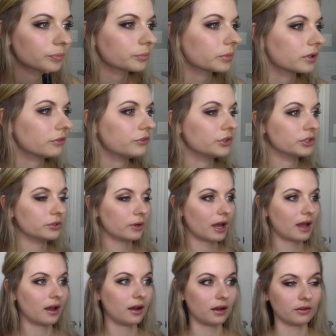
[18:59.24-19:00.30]
But if you do
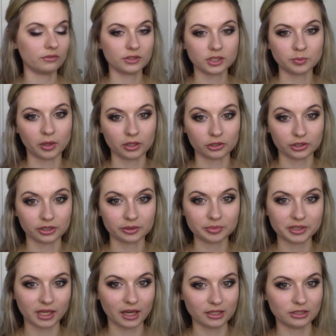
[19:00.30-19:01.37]
have smaller
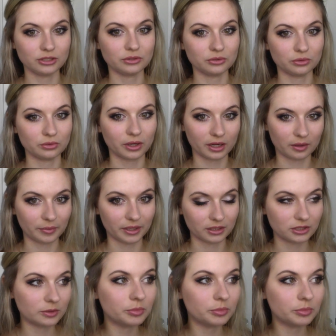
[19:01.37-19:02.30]
lips, I do recommend to